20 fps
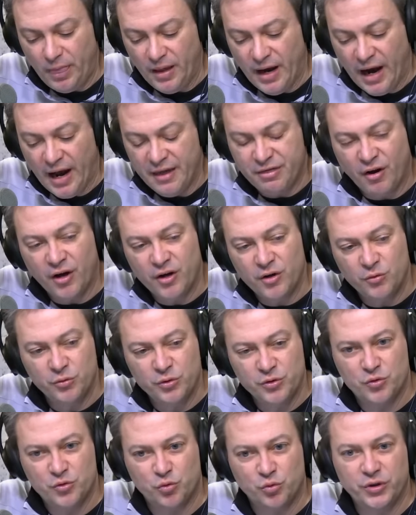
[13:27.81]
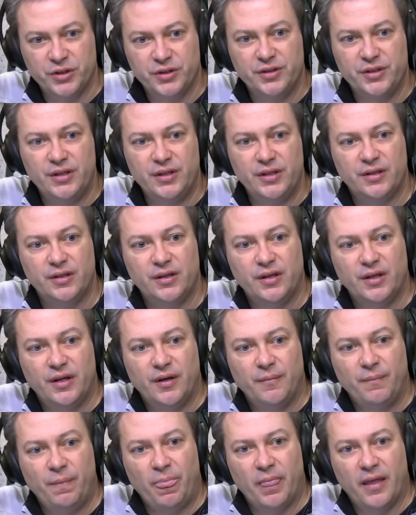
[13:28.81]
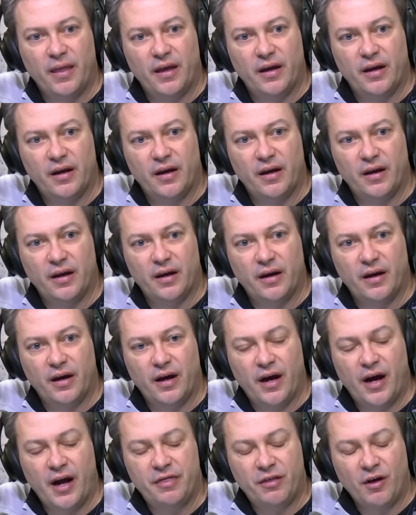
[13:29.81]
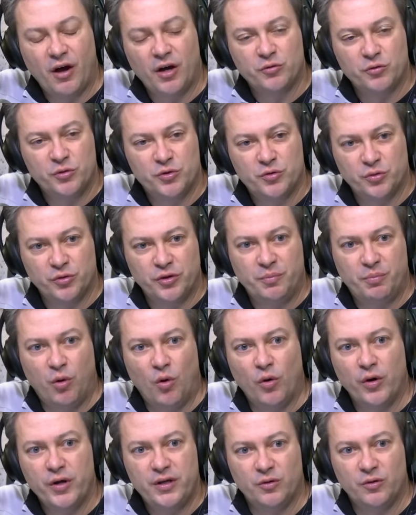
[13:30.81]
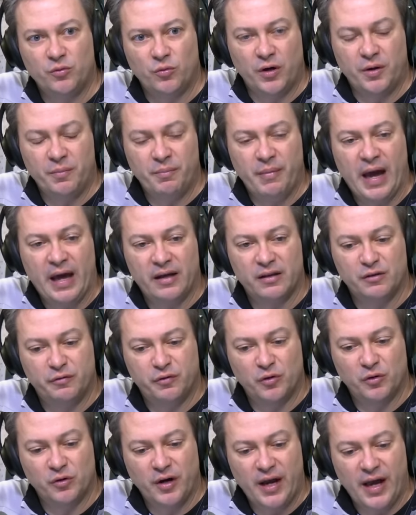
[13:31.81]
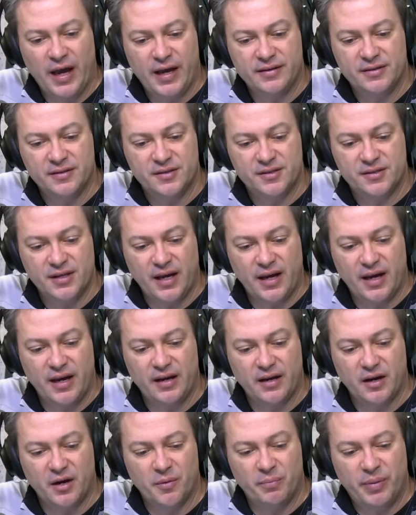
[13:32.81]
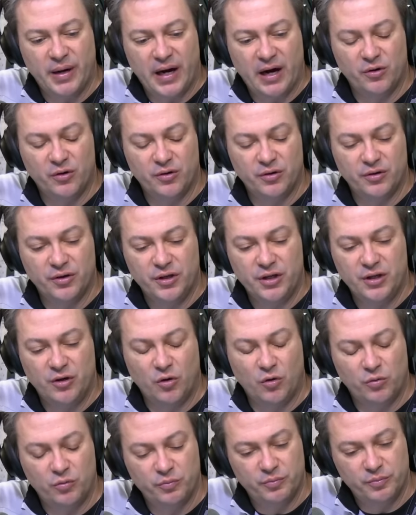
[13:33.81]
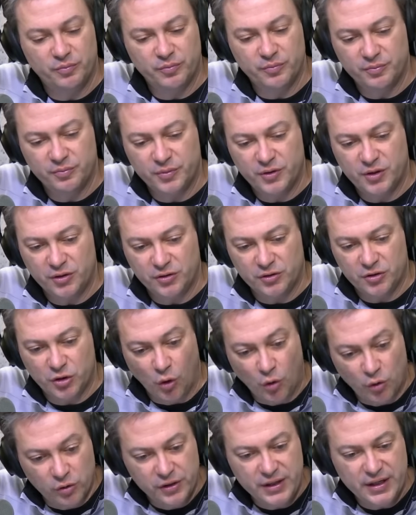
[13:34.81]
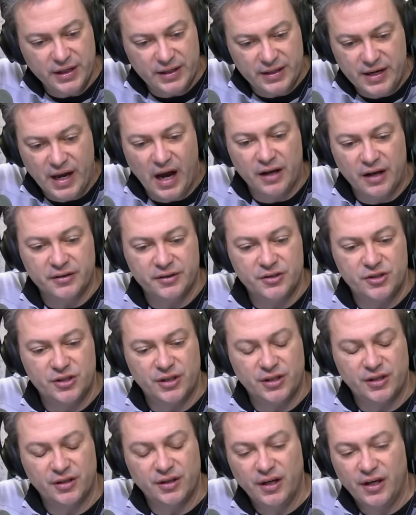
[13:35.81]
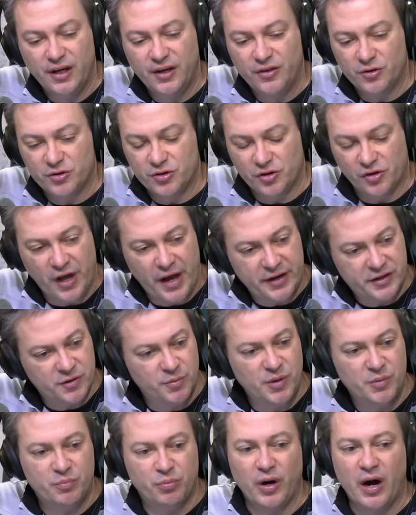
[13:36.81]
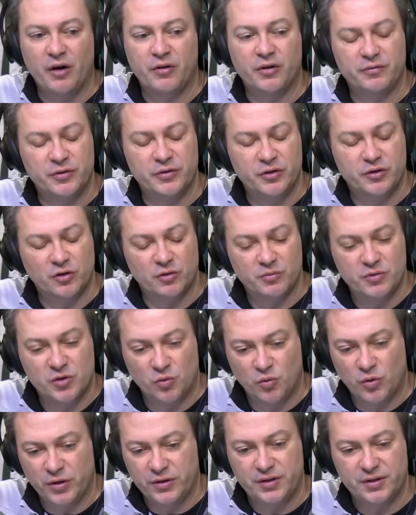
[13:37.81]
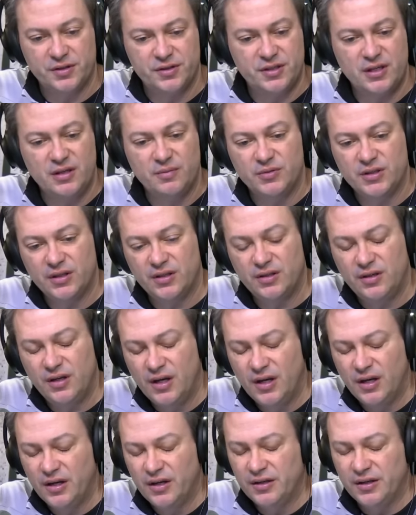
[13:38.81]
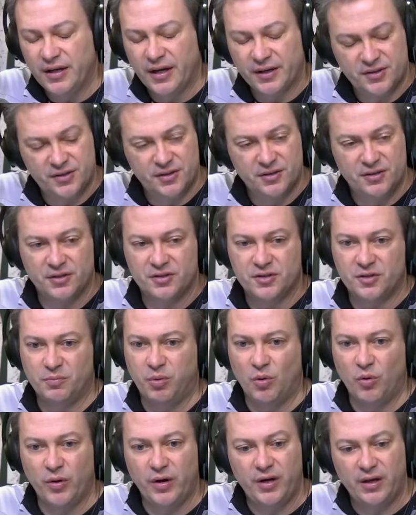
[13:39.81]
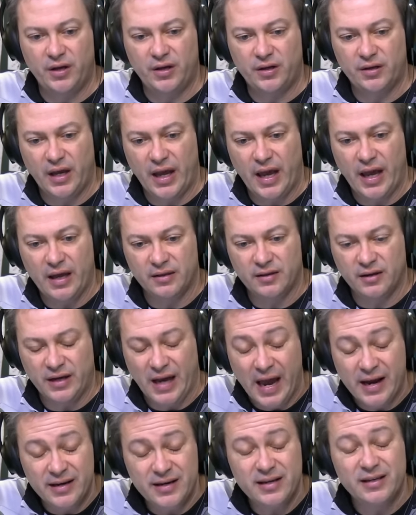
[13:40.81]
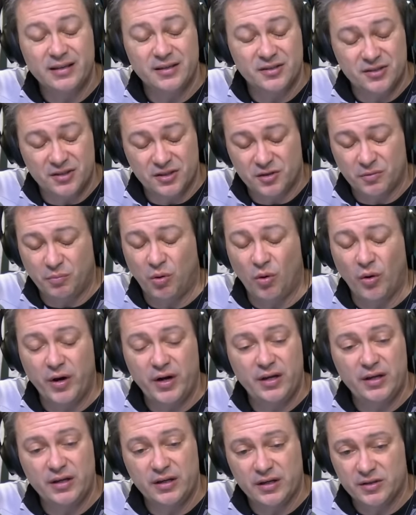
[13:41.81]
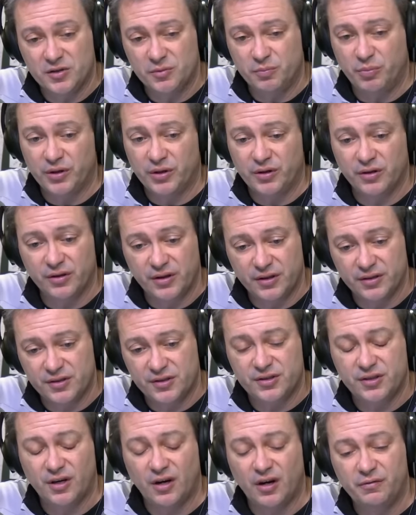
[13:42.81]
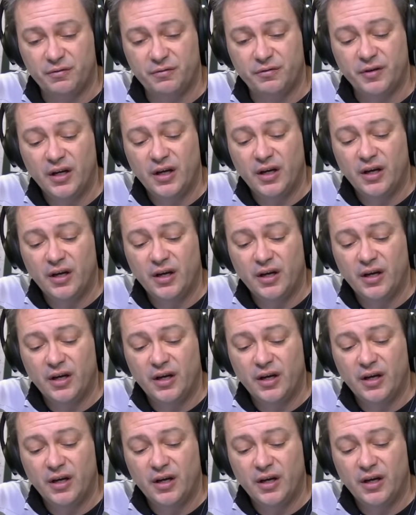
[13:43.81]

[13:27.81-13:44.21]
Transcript: I thought it was really poignant what Matt LaFleur had to say about, you know, totally acknowledging there's a lot to be proud of in terms of what this team did. Yes, the ending is disappointing. It's bitter. It's tough.